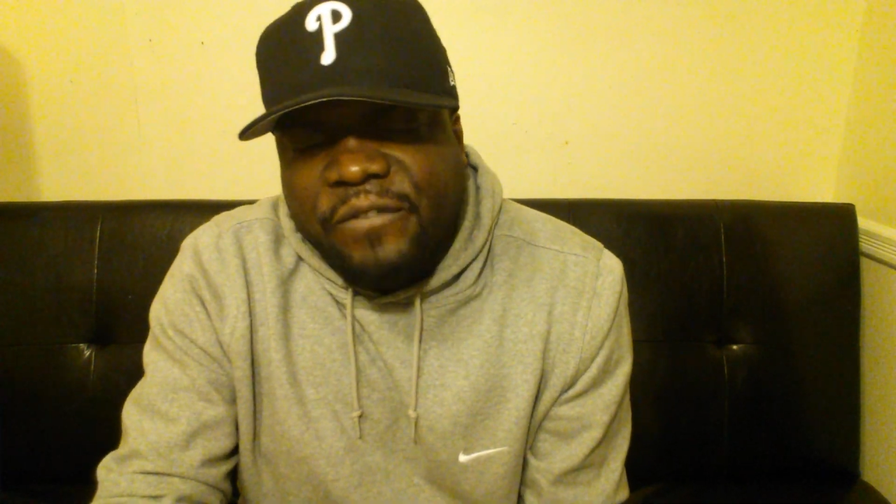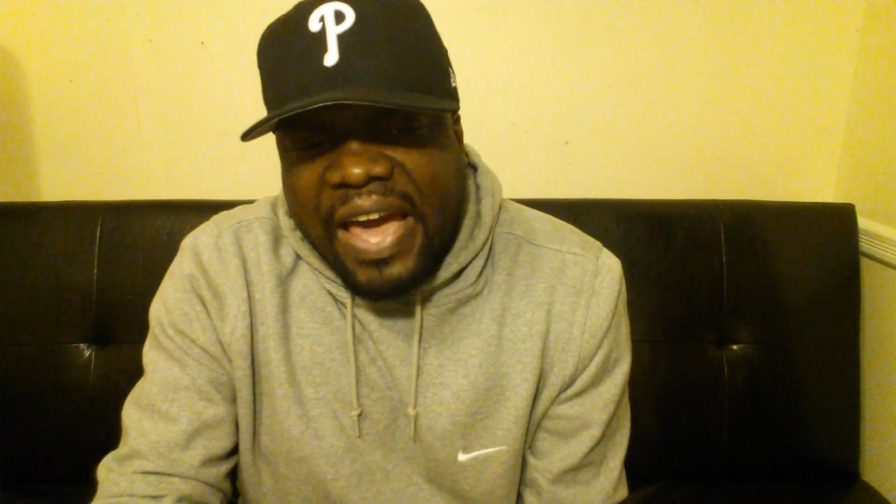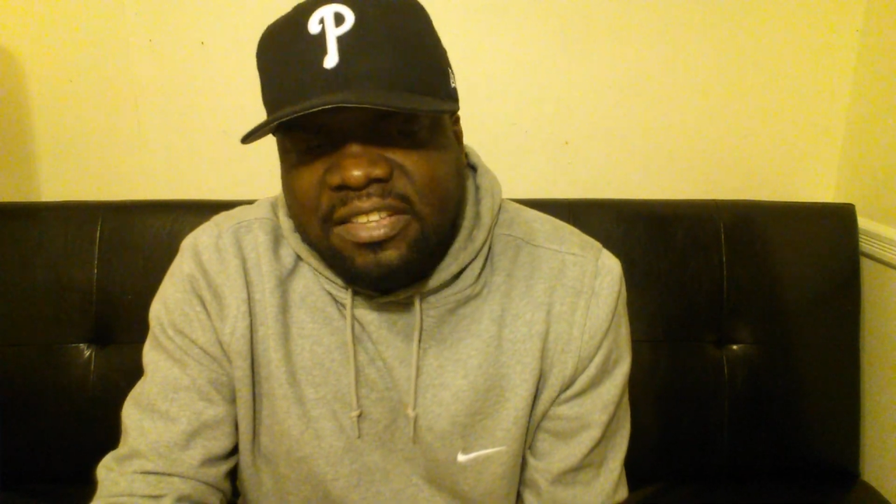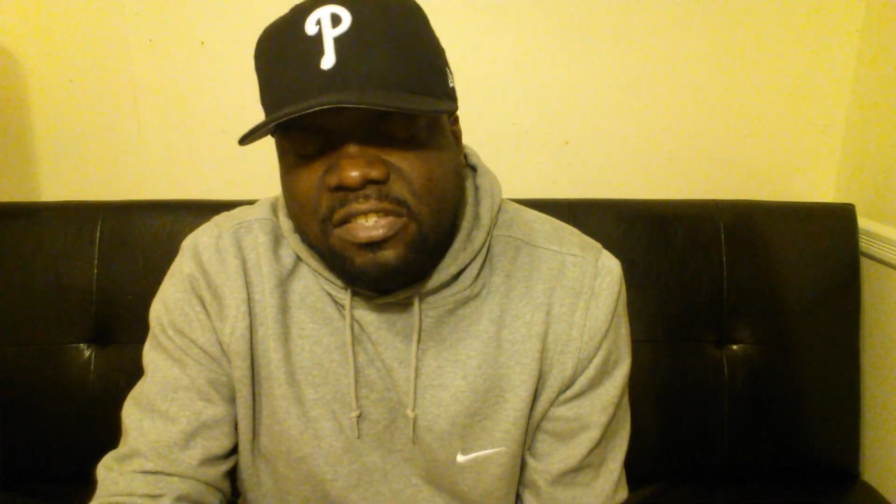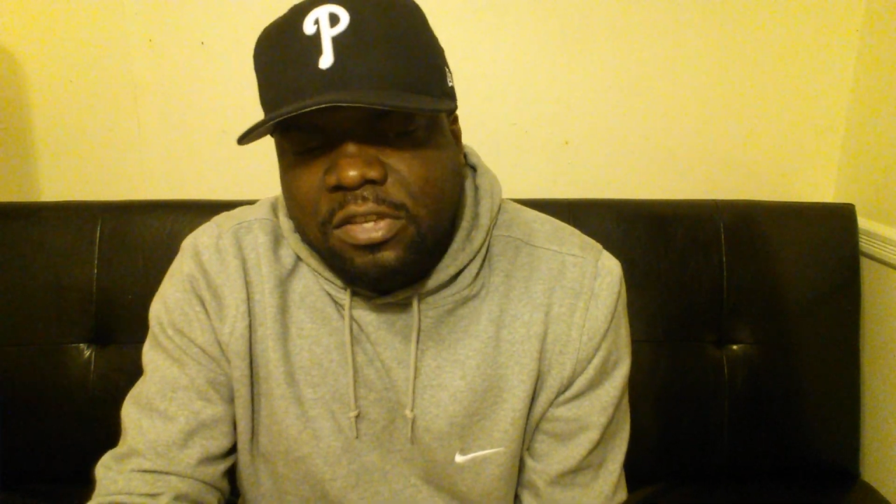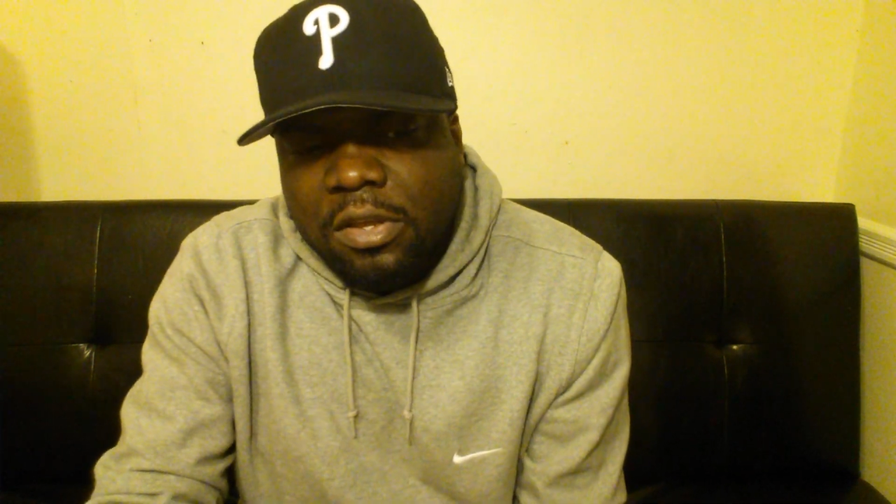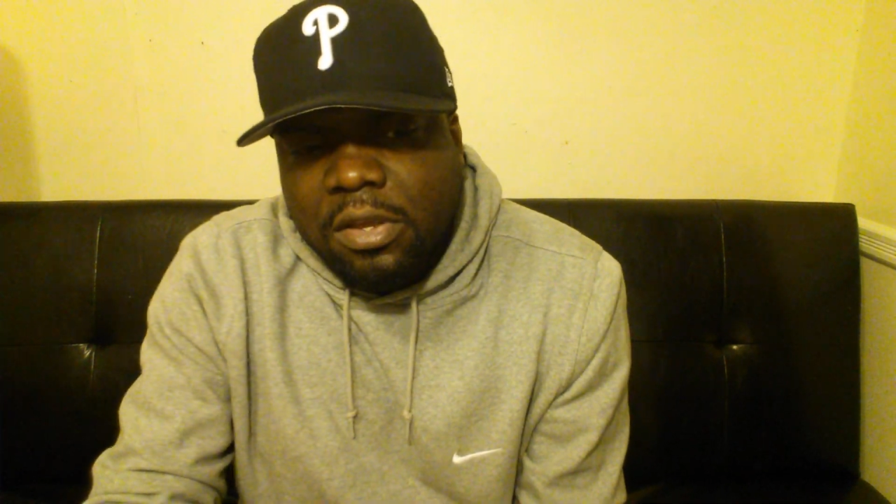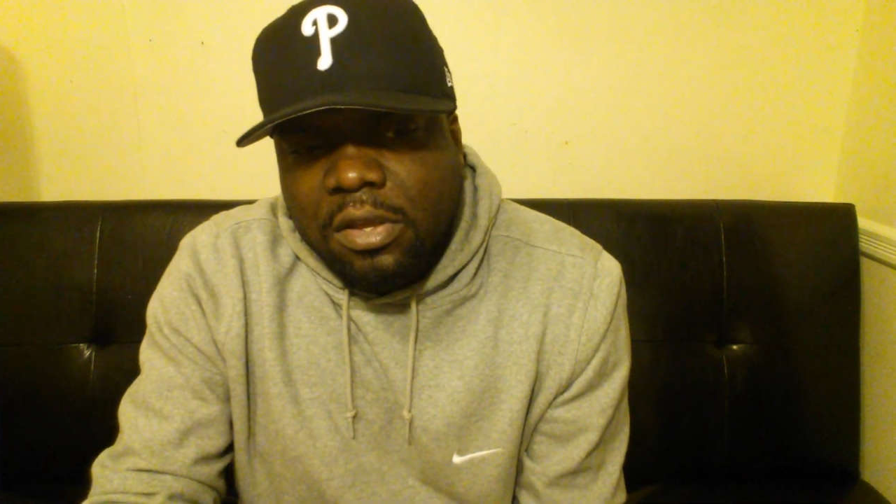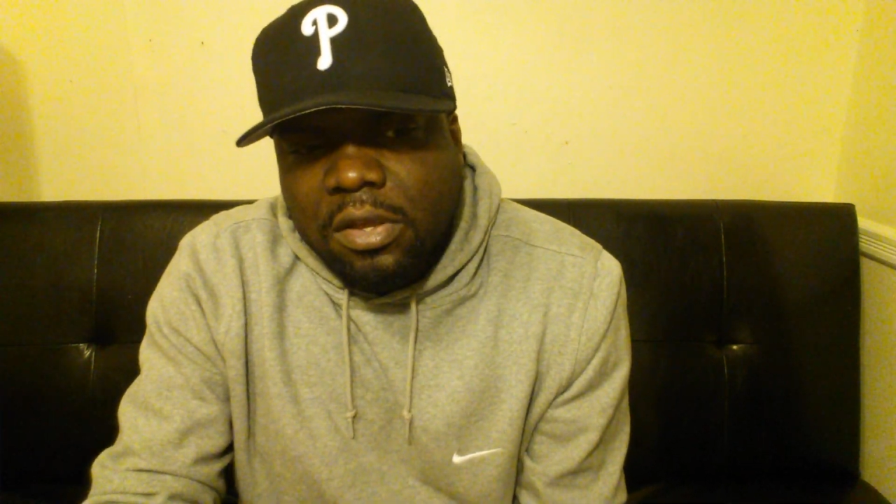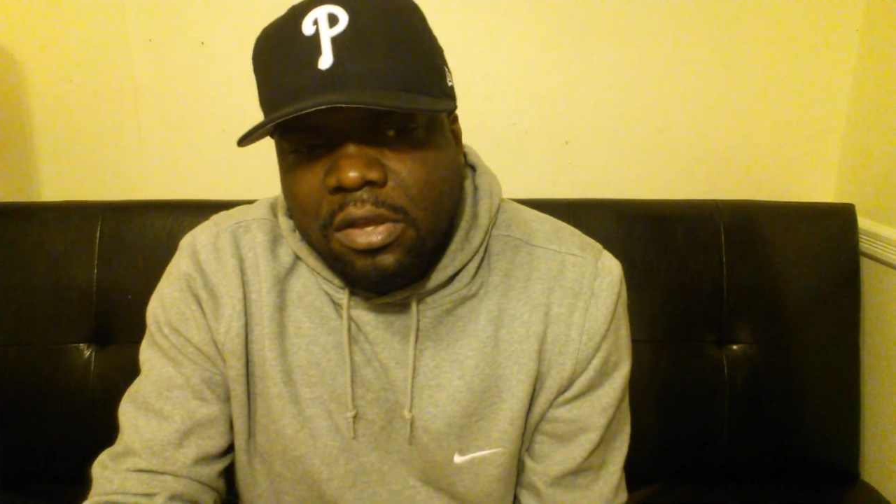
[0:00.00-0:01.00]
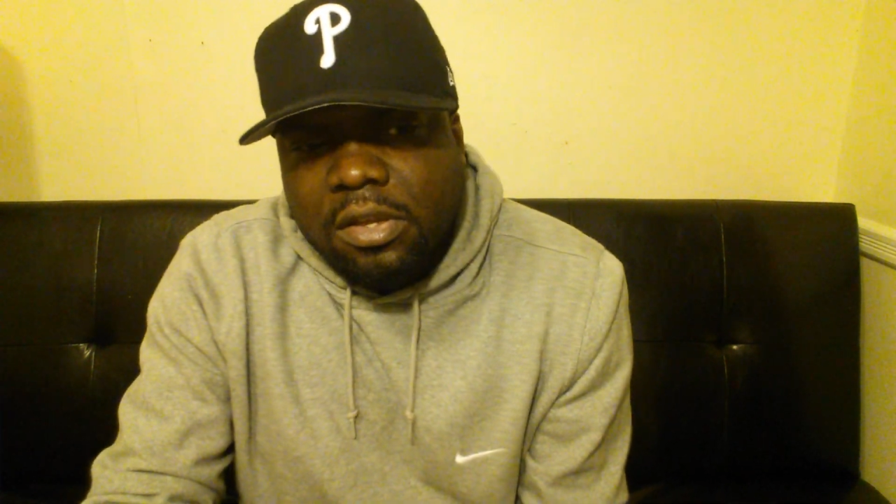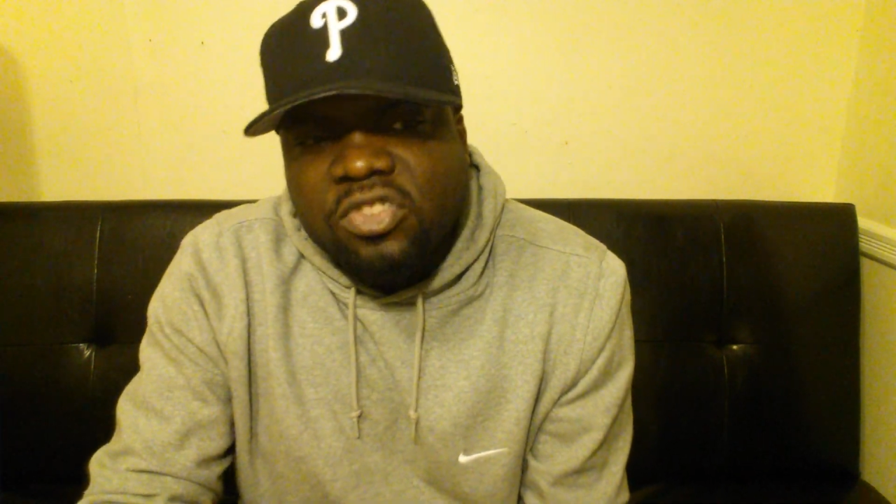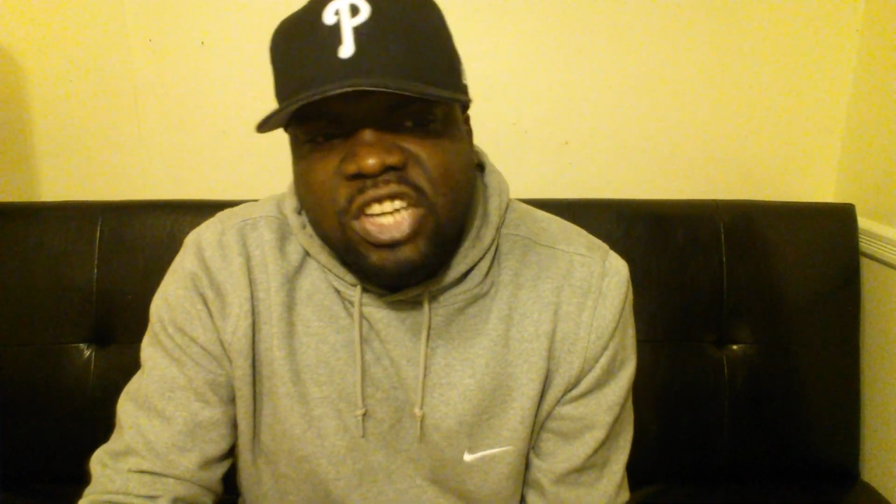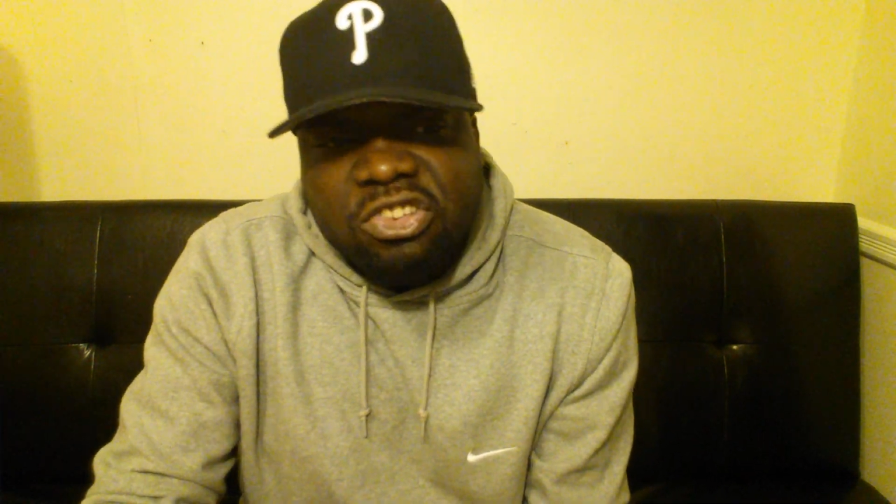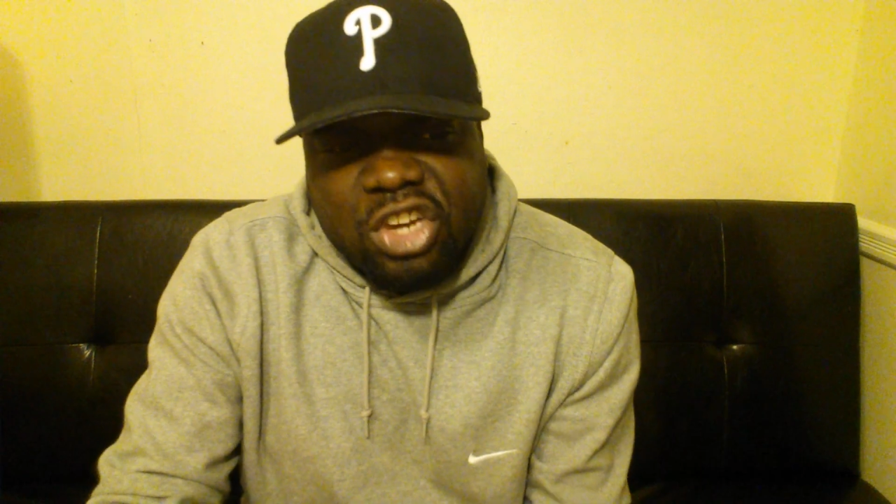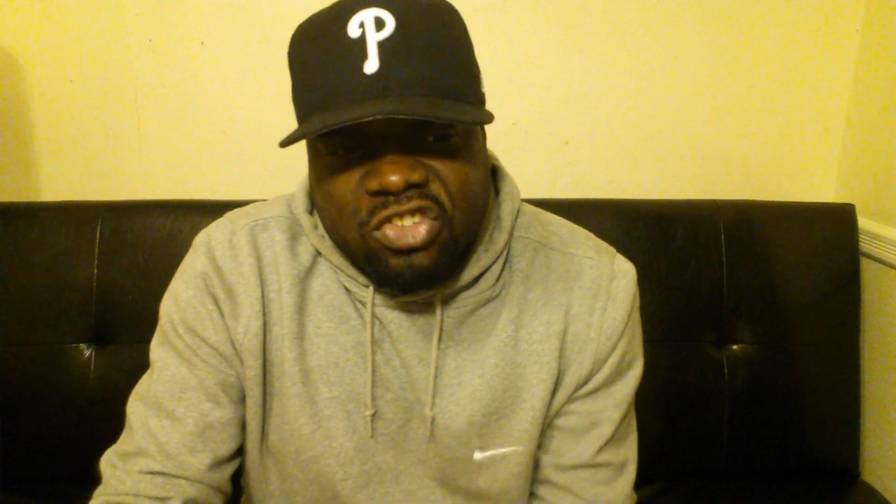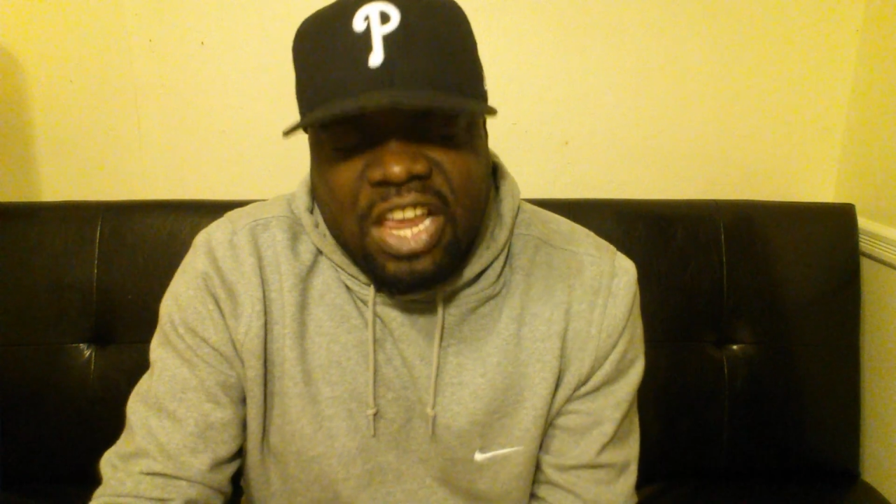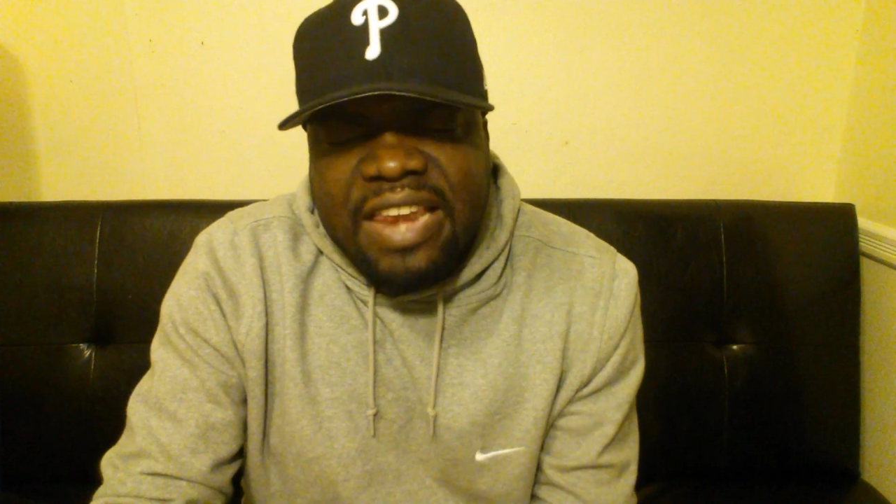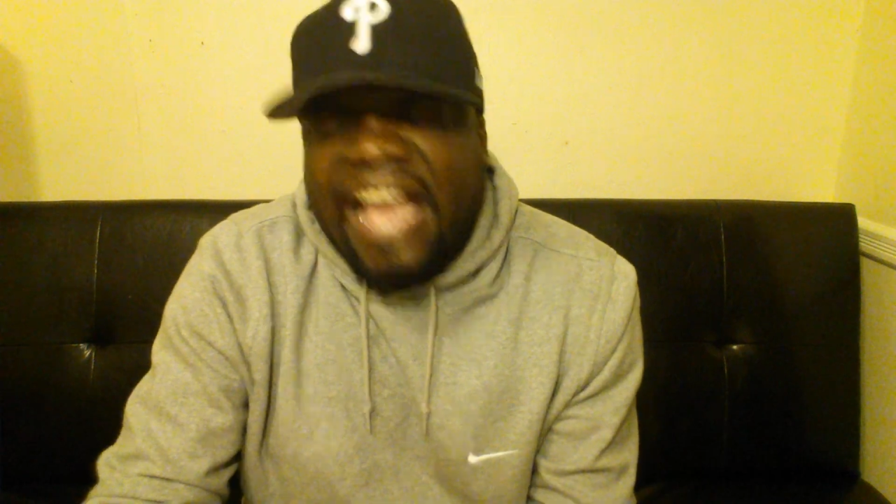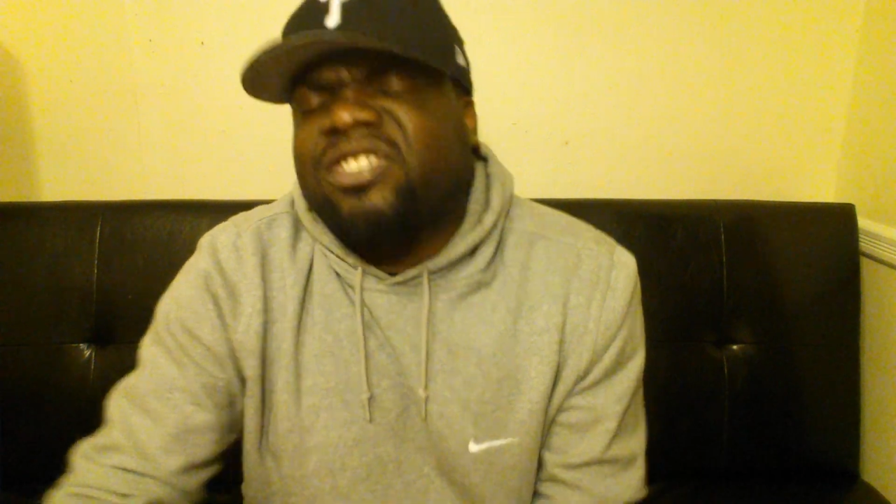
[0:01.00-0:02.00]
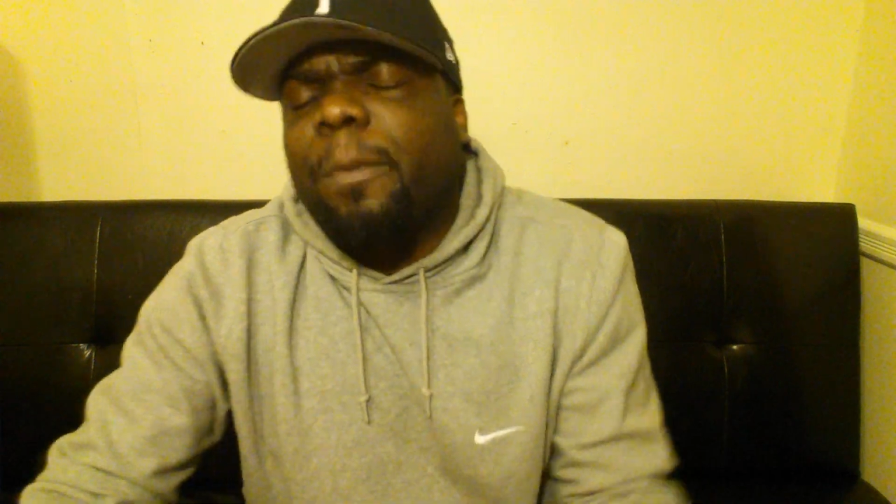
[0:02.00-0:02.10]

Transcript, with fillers: fights GGG next.